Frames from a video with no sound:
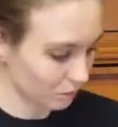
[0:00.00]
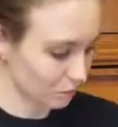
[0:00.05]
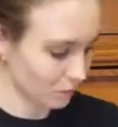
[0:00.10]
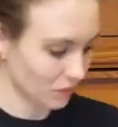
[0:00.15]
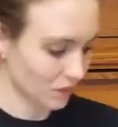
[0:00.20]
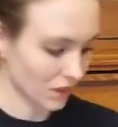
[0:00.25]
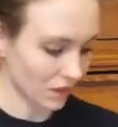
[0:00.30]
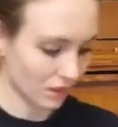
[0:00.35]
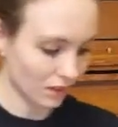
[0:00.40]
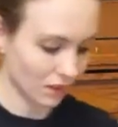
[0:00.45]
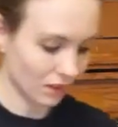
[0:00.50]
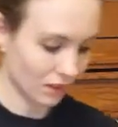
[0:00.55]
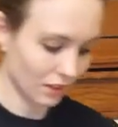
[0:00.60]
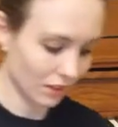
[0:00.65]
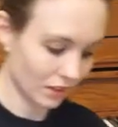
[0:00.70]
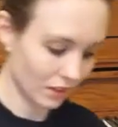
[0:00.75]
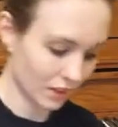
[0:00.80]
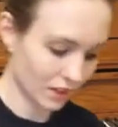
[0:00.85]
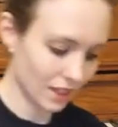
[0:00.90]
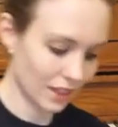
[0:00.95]

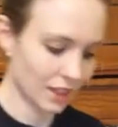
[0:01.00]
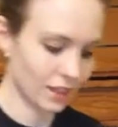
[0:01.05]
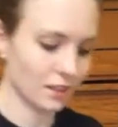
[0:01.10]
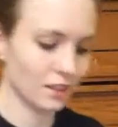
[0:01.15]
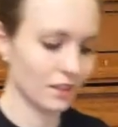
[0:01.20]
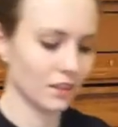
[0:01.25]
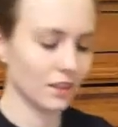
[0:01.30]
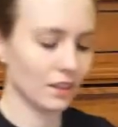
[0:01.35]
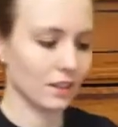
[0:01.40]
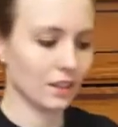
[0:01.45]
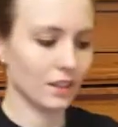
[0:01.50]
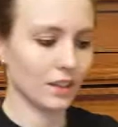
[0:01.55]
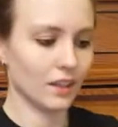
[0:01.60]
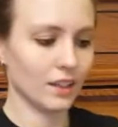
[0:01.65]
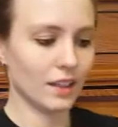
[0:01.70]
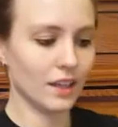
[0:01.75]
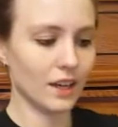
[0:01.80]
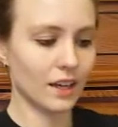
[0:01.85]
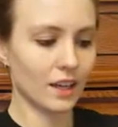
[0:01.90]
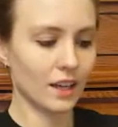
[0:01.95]
like that,
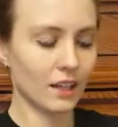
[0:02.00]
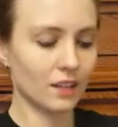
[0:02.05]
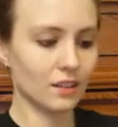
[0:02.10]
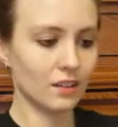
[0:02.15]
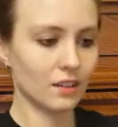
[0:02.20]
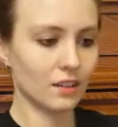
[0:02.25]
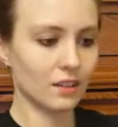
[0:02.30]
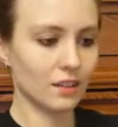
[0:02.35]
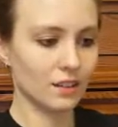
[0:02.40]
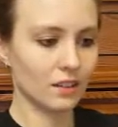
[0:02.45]
and then